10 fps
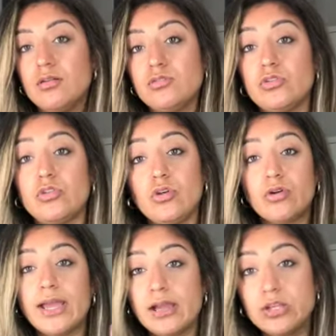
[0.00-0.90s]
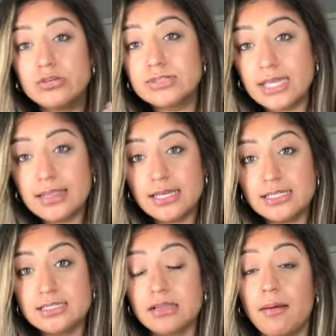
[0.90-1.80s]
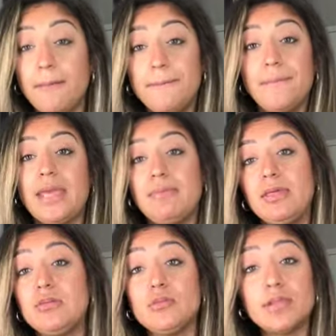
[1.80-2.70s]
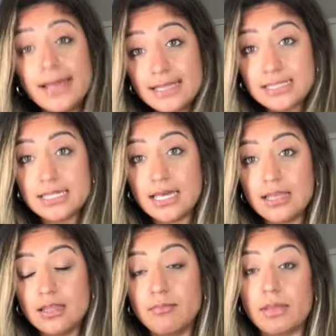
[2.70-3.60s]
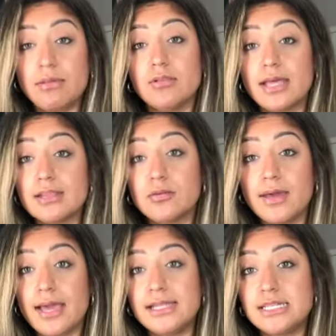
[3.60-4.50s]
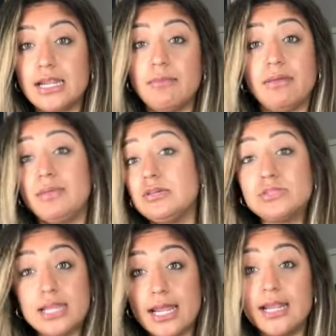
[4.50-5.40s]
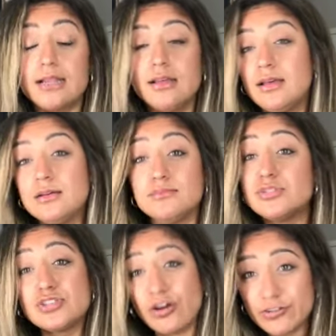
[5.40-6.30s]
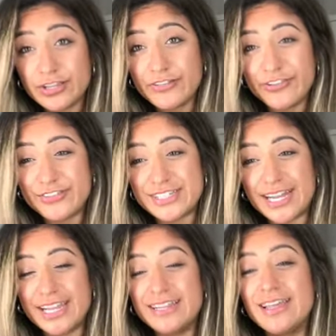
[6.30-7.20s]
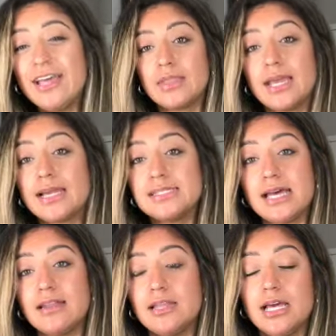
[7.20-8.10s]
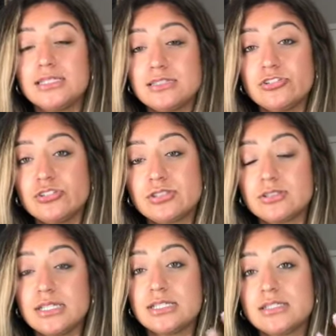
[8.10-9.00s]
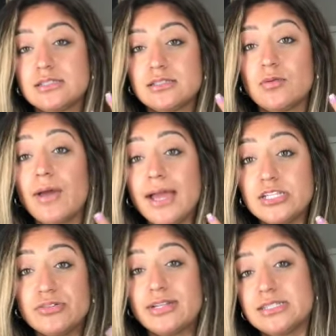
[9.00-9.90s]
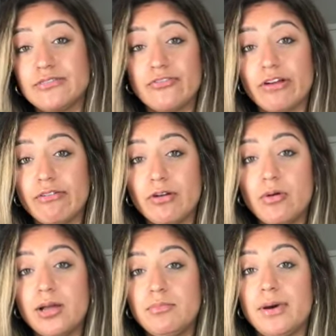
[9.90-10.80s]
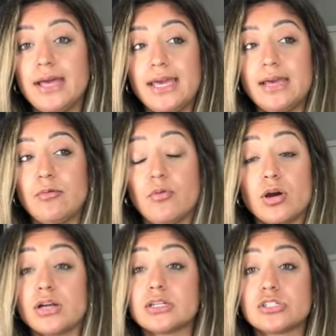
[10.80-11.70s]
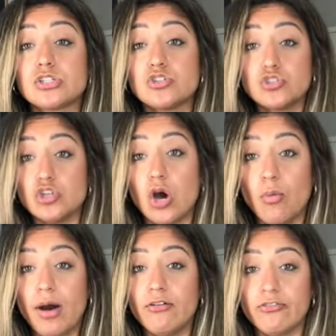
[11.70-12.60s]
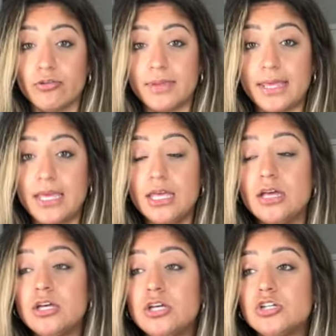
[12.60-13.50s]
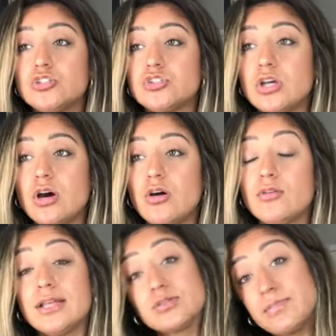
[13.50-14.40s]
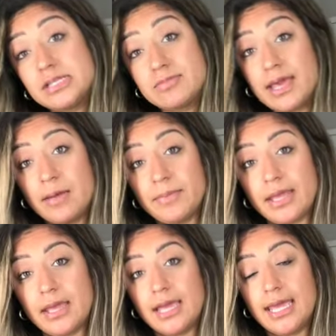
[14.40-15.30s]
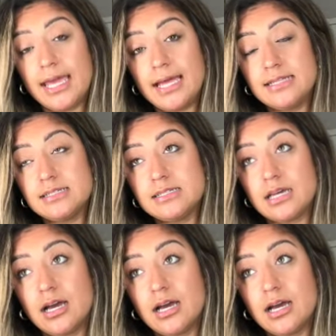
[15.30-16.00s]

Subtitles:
to your hair using this. Maybe you liked it, maybe you liked the way I did it, maybe you didn't. I'm sorry if you didn't. Like I said, it's just, this is the way I do it isn't for everyone, but it works so well for me. So that's what makes me happy. And